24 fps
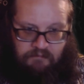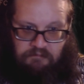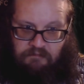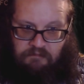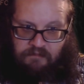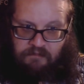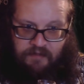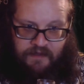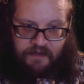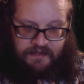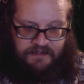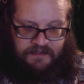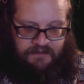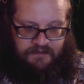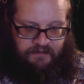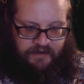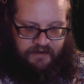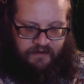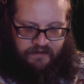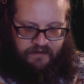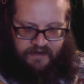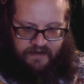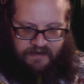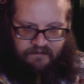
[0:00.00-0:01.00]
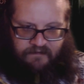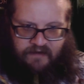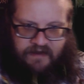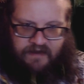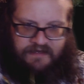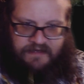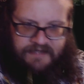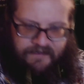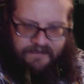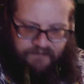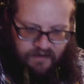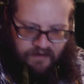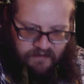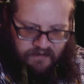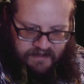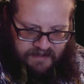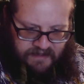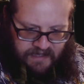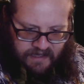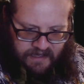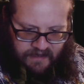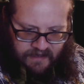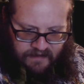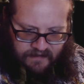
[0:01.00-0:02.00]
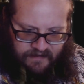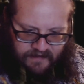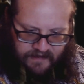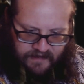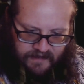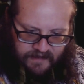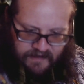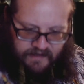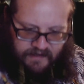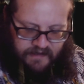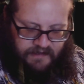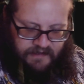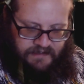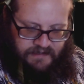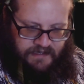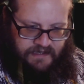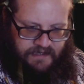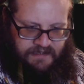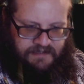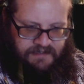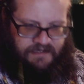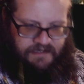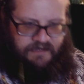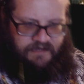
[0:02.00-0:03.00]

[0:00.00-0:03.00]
think this is pretty good. All right, let's have a look at the tasting